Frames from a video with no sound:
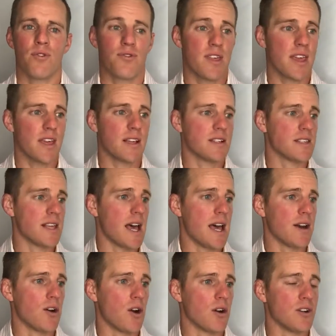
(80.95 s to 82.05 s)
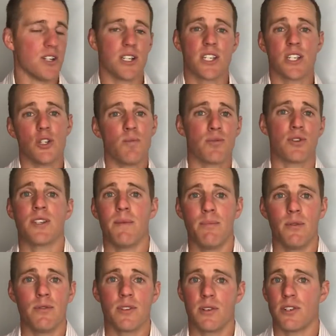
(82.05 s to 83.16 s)
Things that are just super
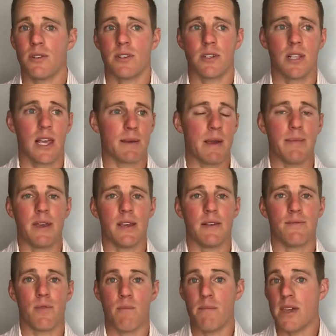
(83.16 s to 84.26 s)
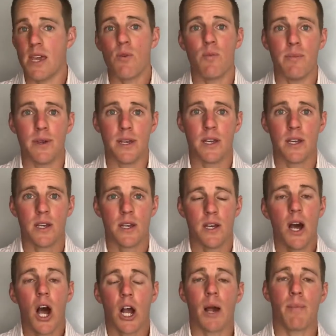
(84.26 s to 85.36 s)
simple, such as like maybe for me it would be
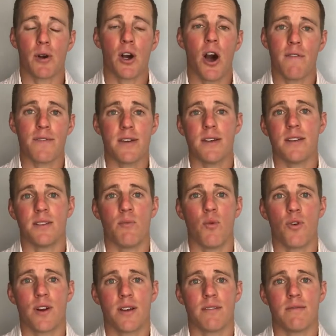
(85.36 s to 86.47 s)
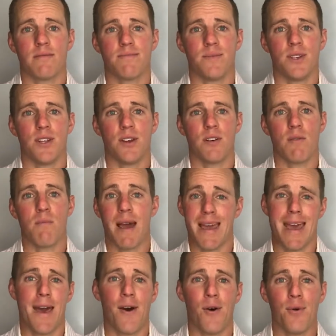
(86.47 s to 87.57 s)
a cup of coffee in the morning, my
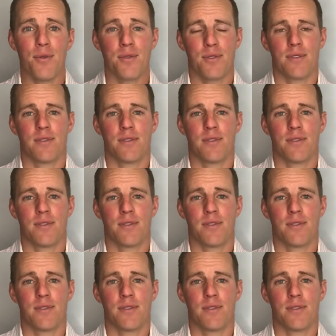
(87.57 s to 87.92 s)
health,